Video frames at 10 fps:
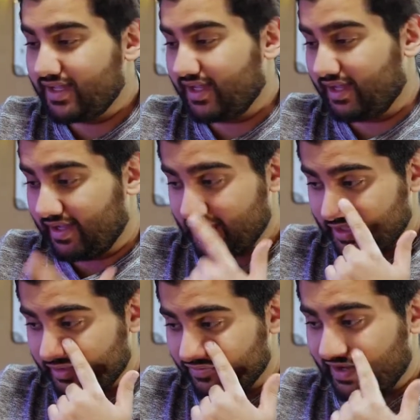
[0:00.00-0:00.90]
I
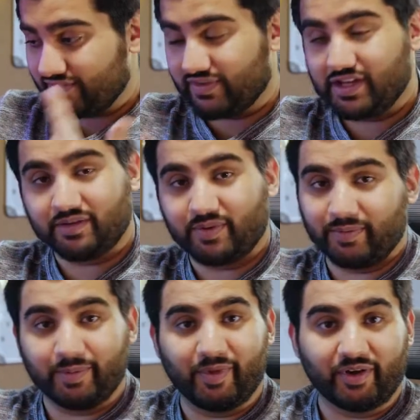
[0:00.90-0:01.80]
think the FIFINEs are
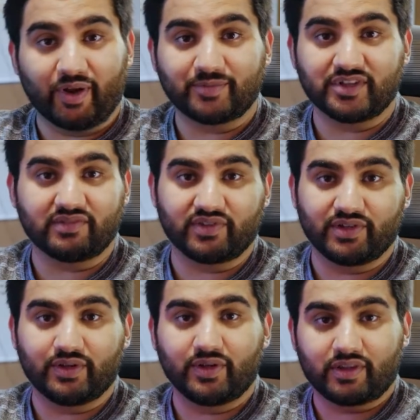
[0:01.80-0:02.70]
probably better options for you.
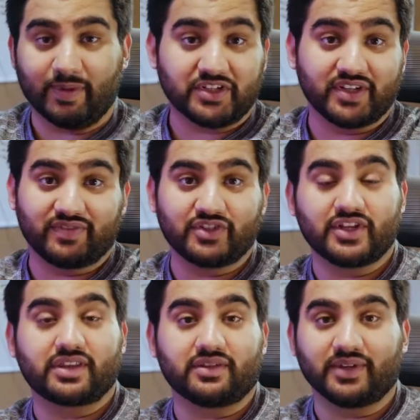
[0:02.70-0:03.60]
Especially if you're
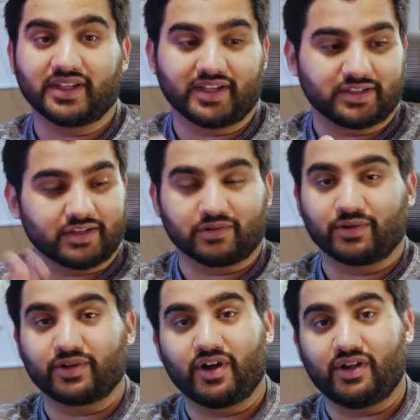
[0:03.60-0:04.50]
just doing like
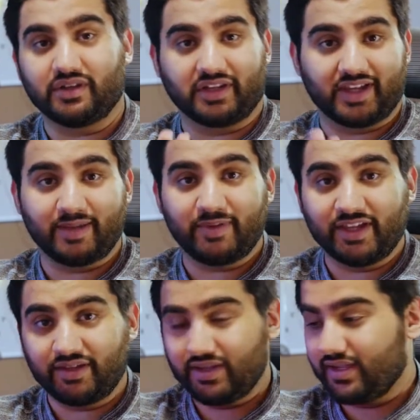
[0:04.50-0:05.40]
Discord calls and
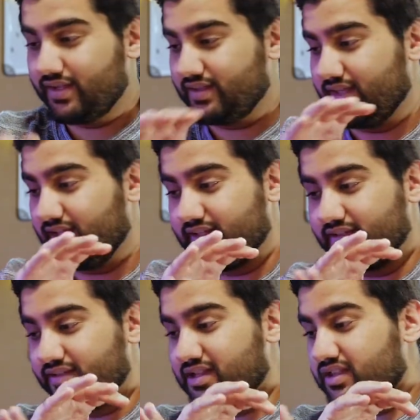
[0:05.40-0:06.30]
gaming,
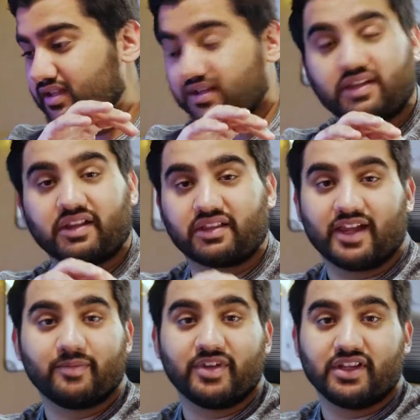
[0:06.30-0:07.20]
then the
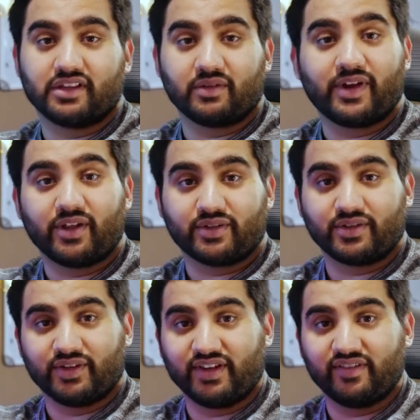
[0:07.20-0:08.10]
669B is a great
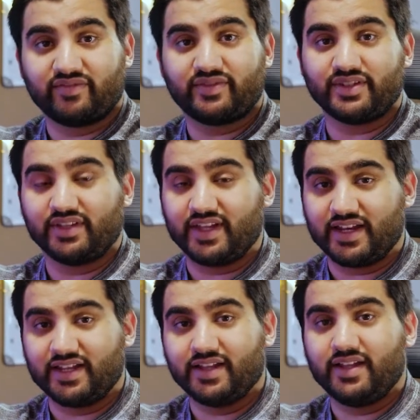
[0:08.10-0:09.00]
alternative to the
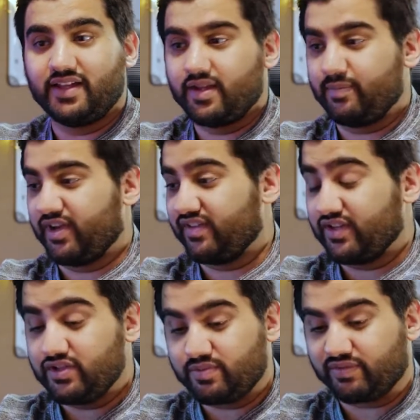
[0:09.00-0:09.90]
Yeti. But if you
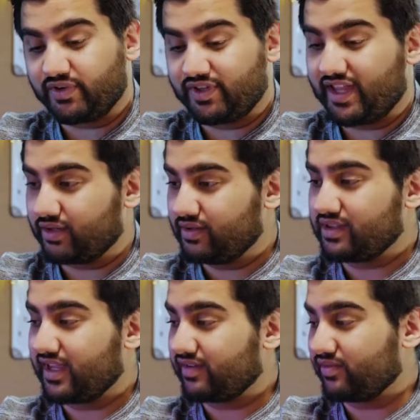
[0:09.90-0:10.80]
do prefer that
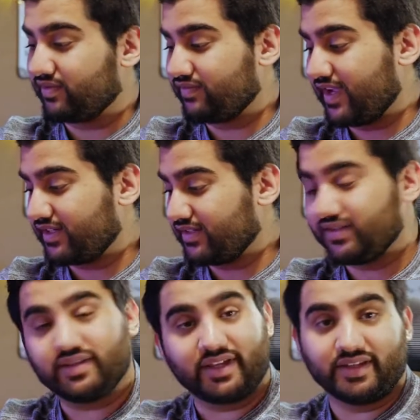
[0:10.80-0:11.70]
gooseneck form
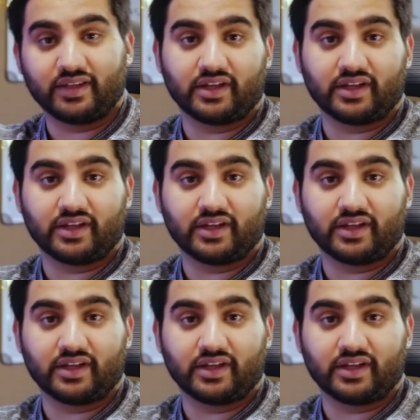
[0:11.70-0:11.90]
factor, then the